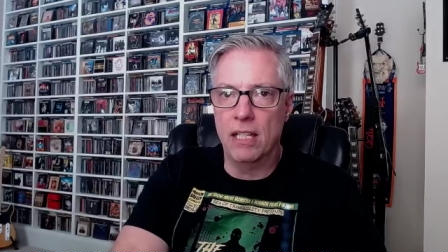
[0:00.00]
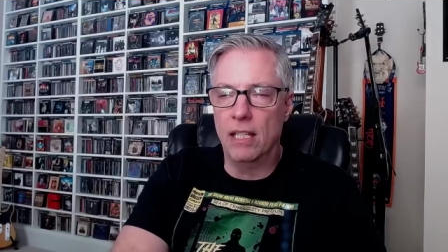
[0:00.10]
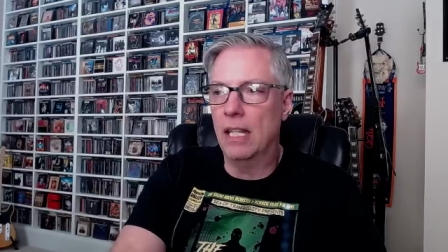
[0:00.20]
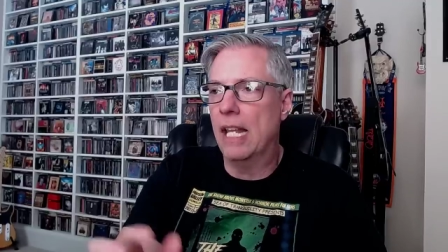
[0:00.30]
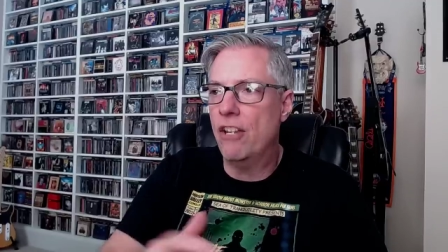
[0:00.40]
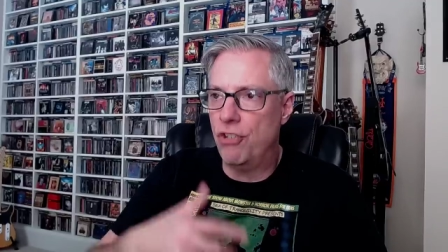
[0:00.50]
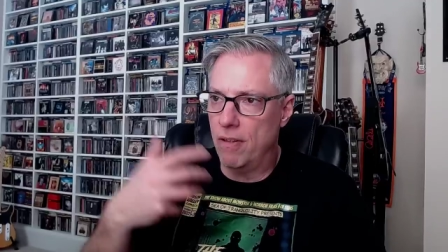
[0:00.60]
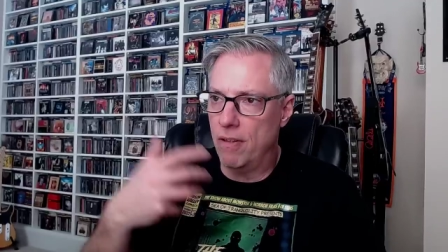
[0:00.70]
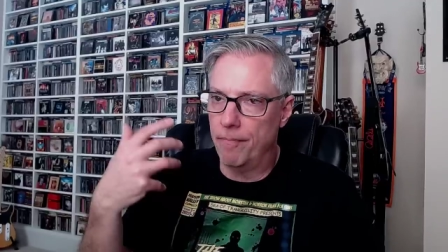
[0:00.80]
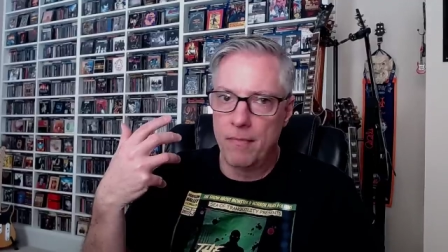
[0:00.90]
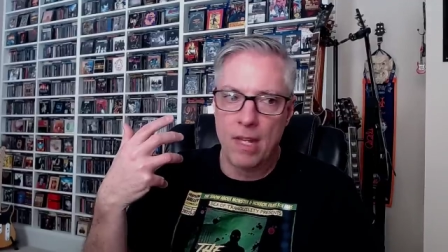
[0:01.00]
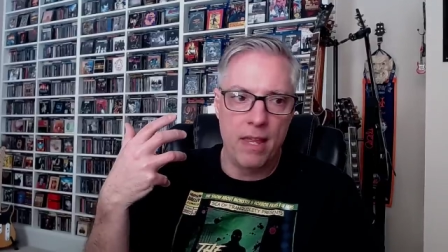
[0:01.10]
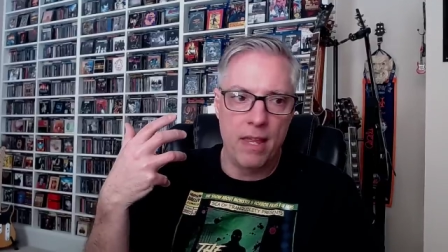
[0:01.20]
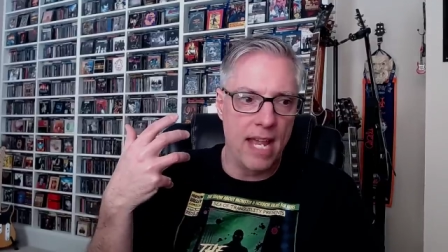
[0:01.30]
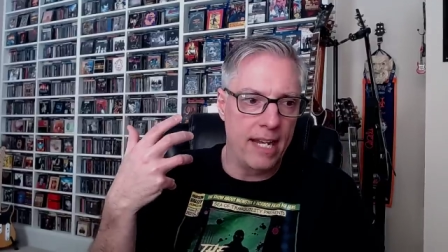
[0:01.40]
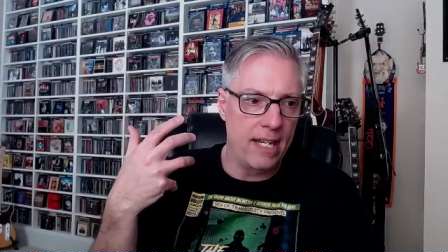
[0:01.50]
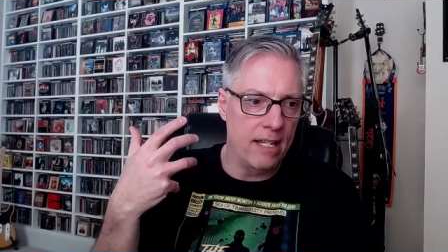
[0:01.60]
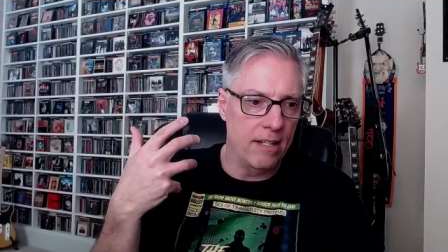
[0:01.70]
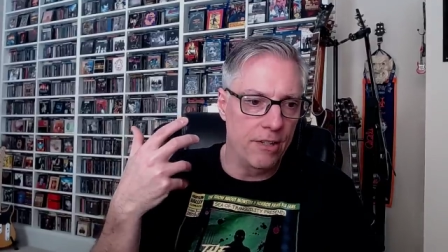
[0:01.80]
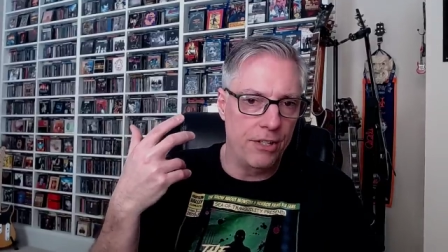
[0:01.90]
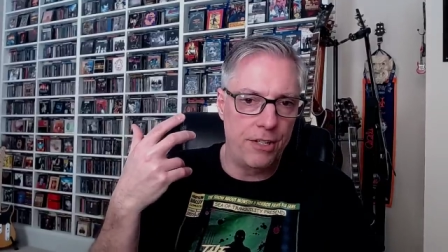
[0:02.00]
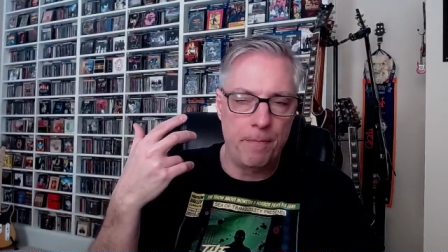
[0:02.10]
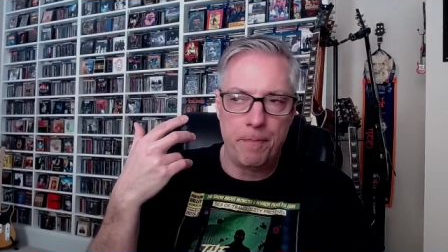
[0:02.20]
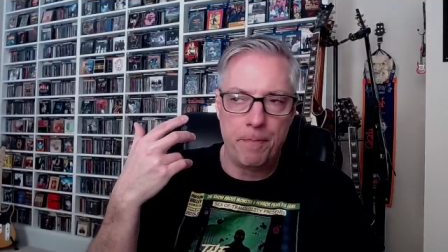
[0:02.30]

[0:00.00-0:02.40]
legend that is